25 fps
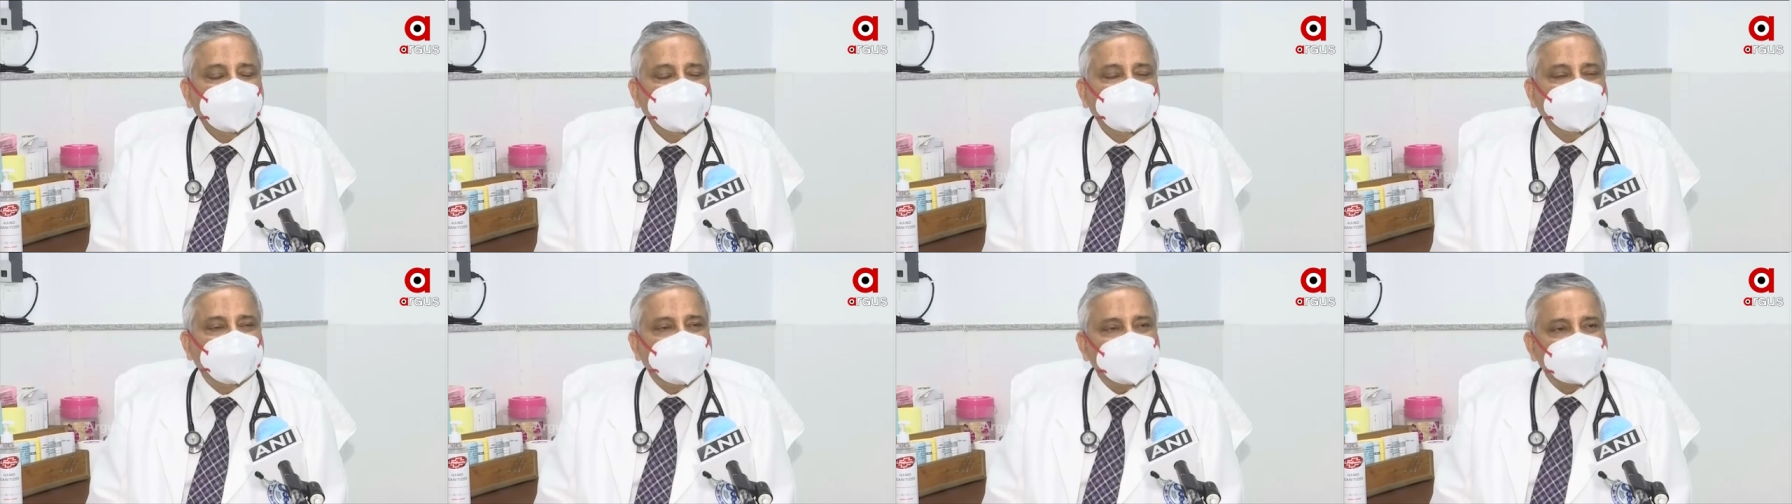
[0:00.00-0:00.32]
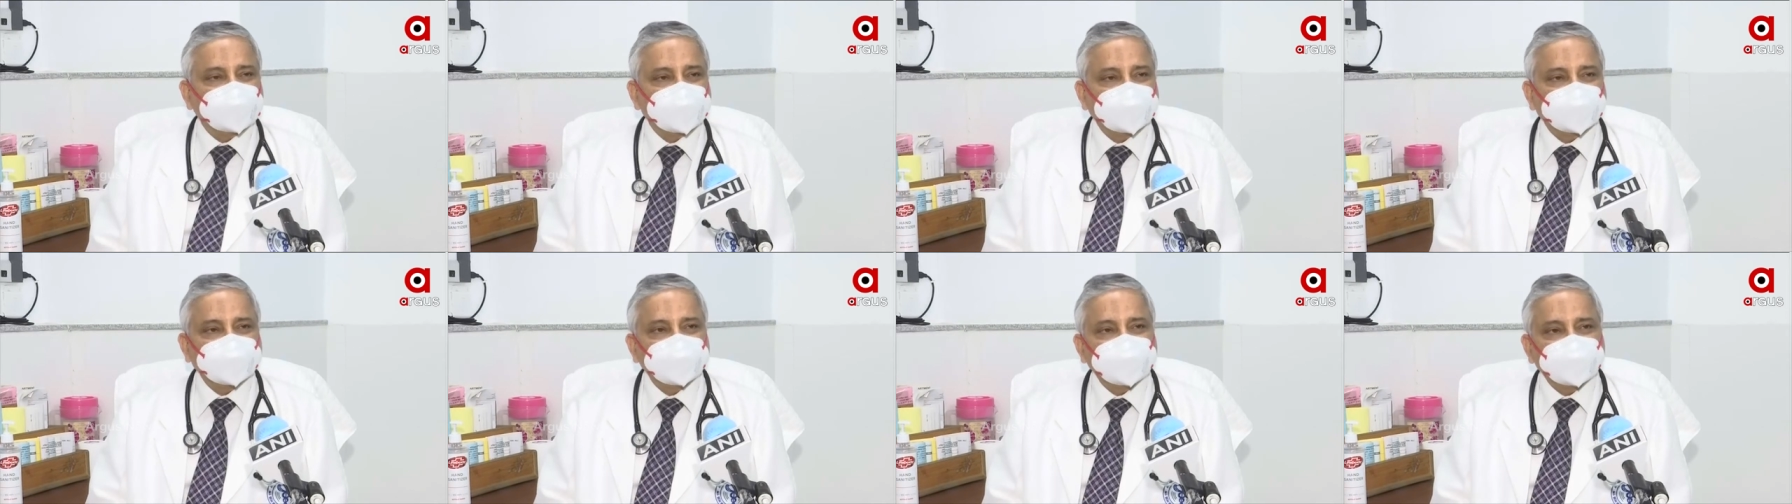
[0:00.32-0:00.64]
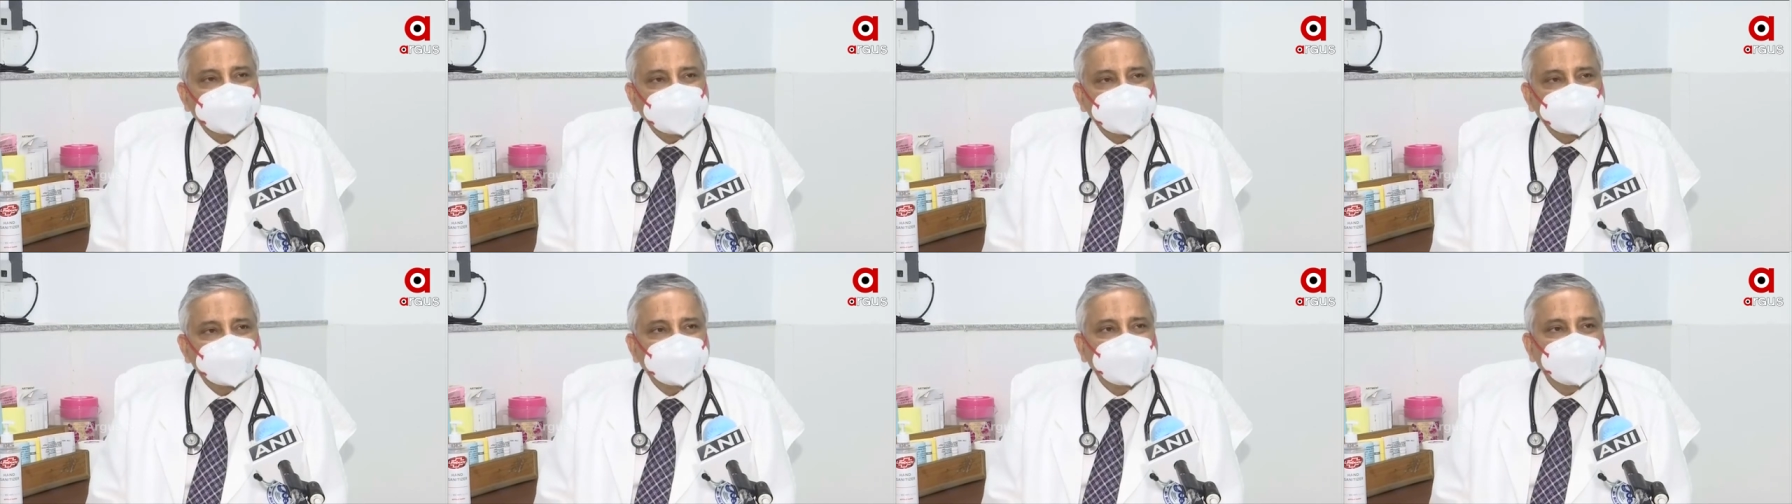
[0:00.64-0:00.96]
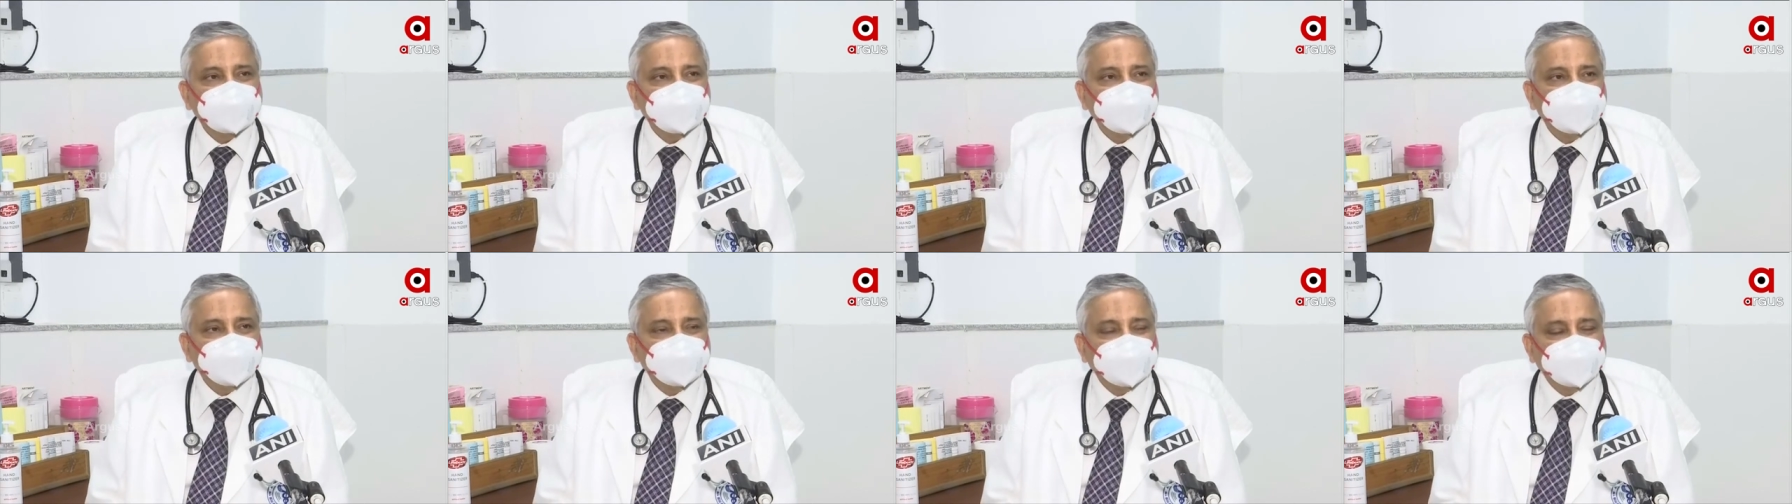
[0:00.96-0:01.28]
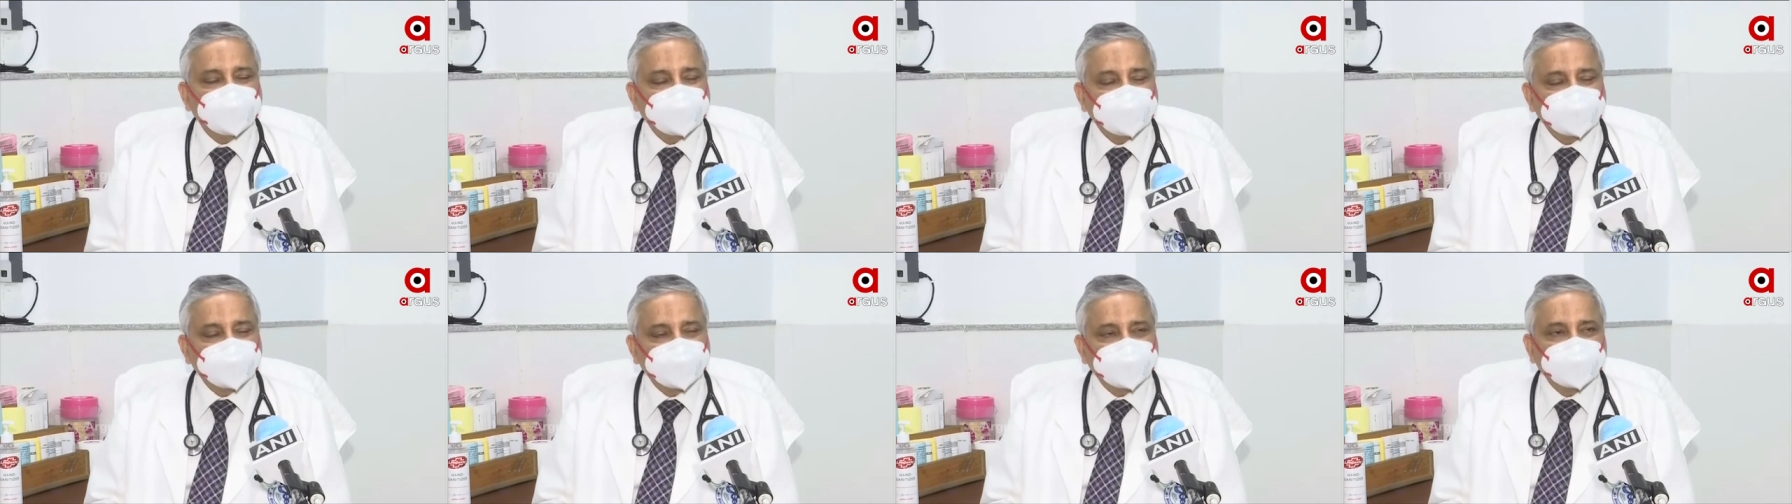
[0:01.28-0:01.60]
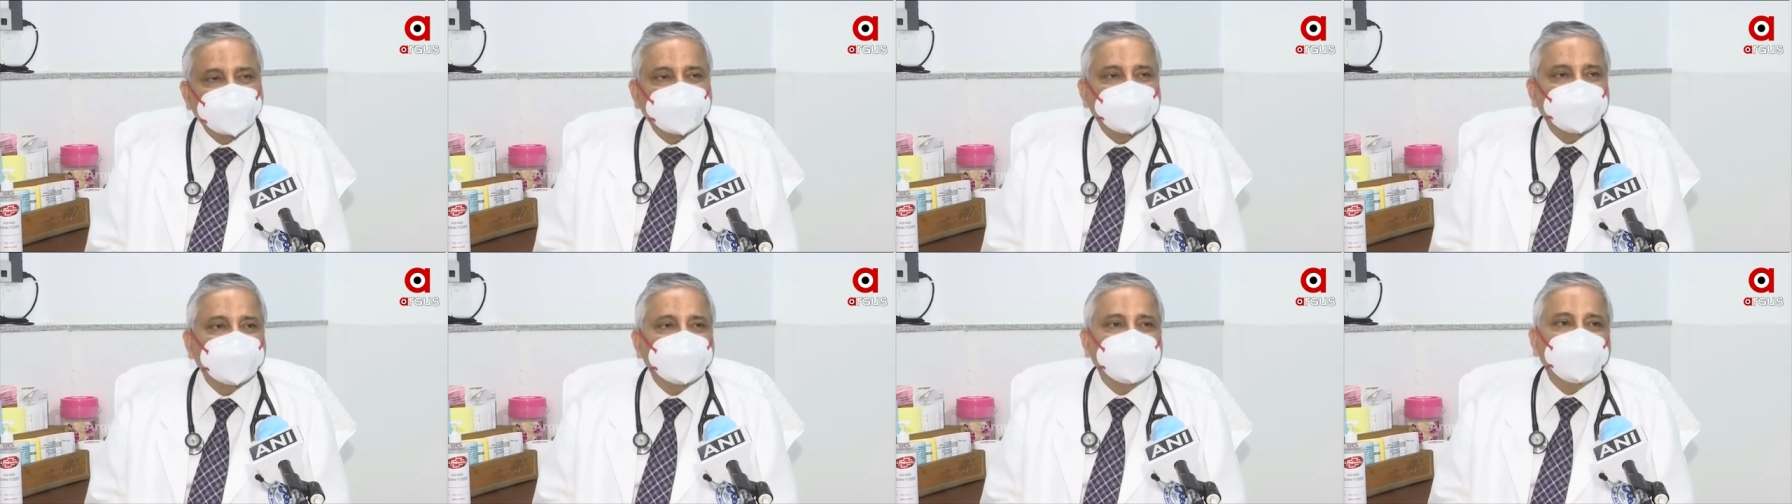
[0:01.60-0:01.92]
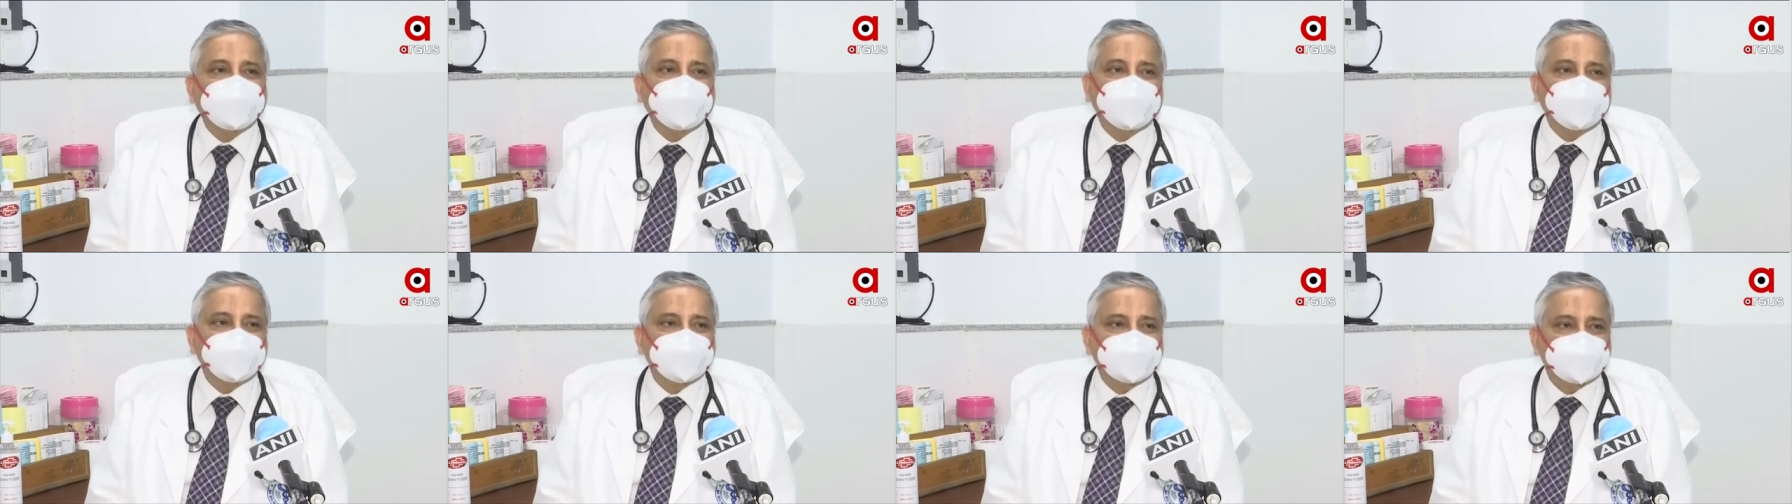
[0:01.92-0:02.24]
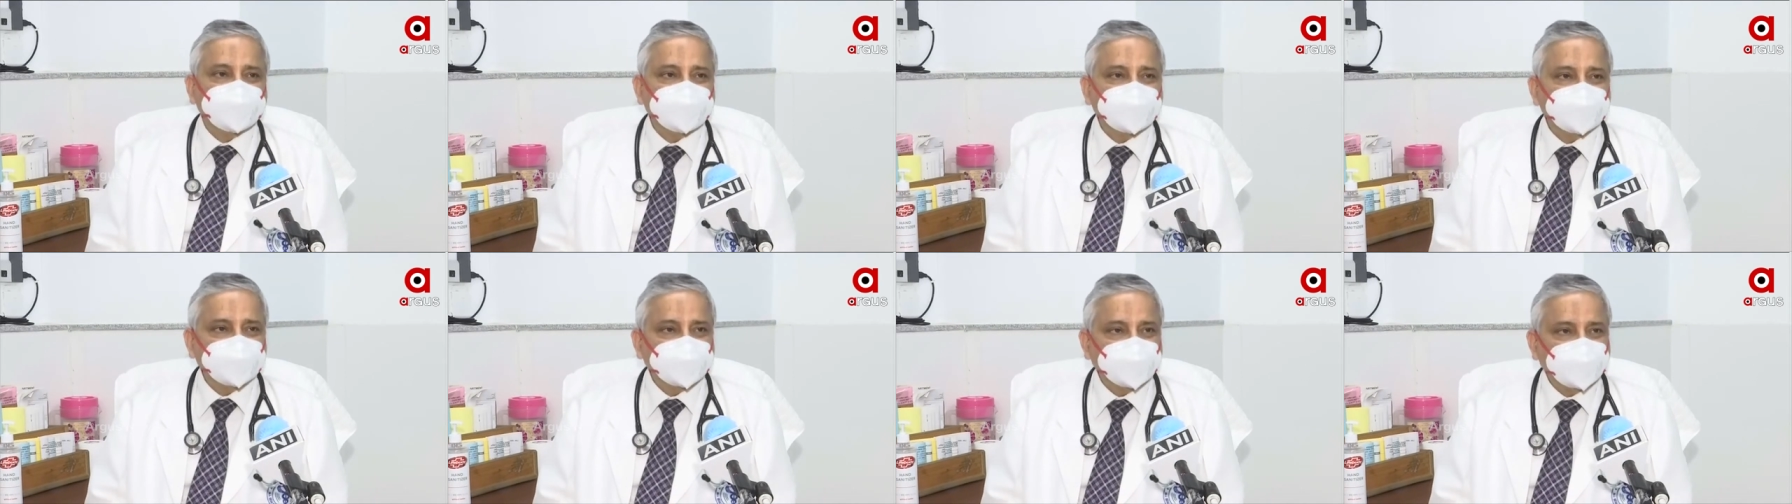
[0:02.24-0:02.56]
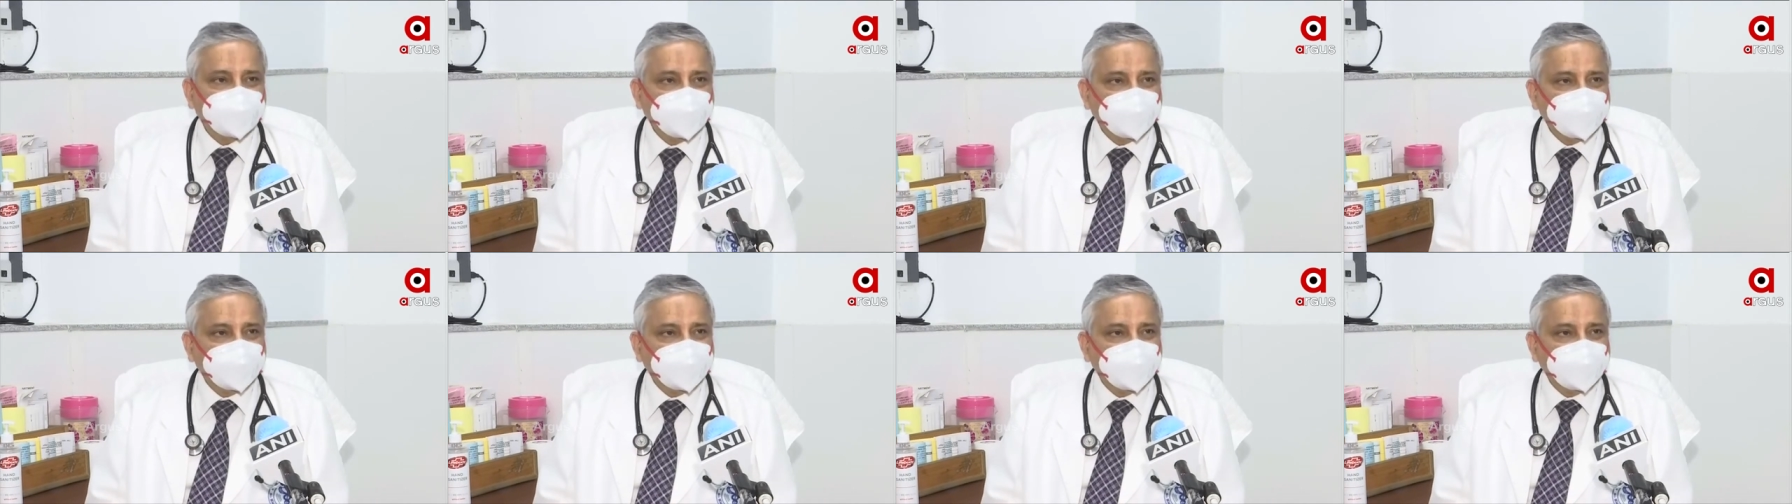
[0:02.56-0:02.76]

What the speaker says: Yes, I think this will be a big game changer.